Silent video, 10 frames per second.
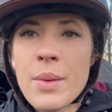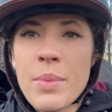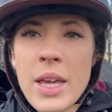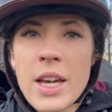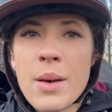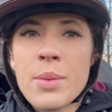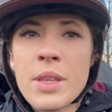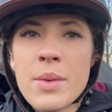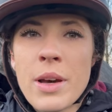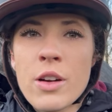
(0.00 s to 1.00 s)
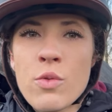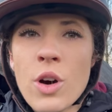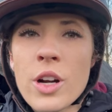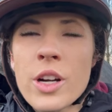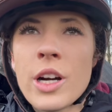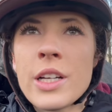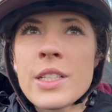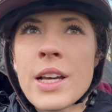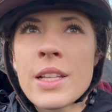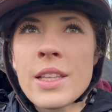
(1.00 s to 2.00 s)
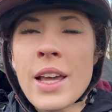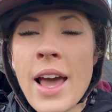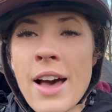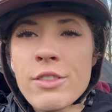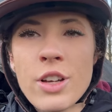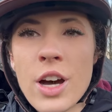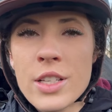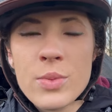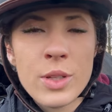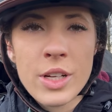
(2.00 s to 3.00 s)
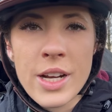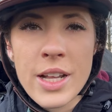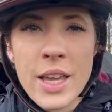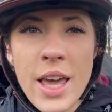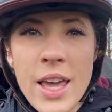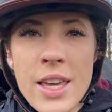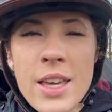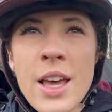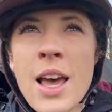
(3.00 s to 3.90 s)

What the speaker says: make up the amount of water content that they have lost when they're eating hay.